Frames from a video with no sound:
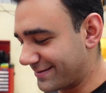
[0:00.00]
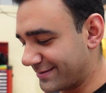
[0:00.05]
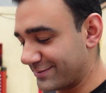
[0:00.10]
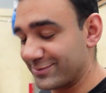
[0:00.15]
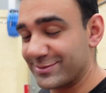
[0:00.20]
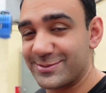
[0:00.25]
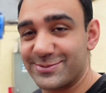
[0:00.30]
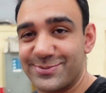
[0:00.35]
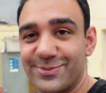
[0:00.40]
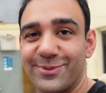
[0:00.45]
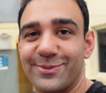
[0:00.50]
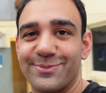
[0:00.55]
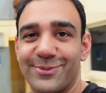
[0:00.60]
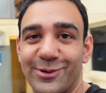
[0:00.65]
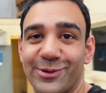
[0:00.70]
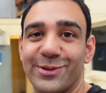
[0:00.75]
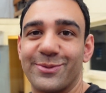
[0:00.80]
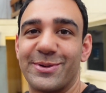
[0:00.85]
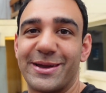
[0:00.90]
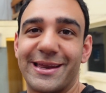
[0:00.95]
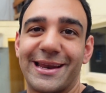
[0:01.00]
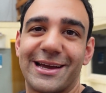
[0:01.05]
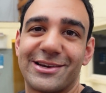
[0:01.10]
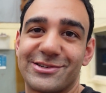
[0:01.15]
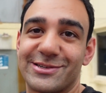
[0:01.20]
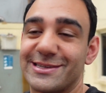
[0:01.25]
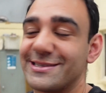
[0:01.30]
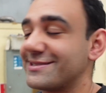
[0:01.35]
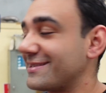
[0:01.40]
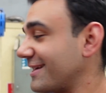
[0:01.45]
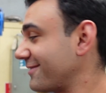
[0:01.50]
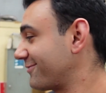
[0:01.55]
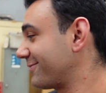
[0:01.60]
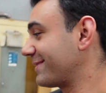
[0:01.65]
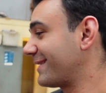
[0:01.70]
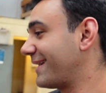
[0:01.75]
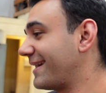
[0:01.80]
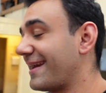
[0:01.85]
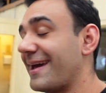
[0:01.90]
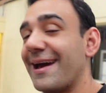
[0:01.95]
That was all that we could actually safely
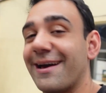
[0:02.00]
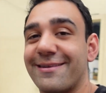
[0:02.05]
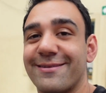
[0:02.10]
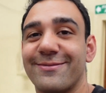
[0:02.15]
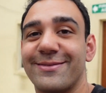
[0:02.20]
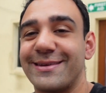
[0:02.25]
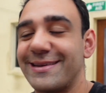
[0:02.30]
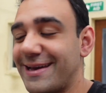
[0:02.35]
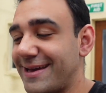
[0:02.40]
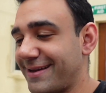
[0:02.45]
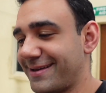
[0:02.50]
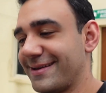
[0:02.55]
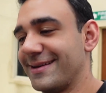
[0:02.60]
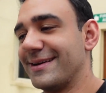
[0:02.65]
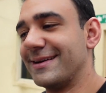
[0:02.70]
get out of the tank.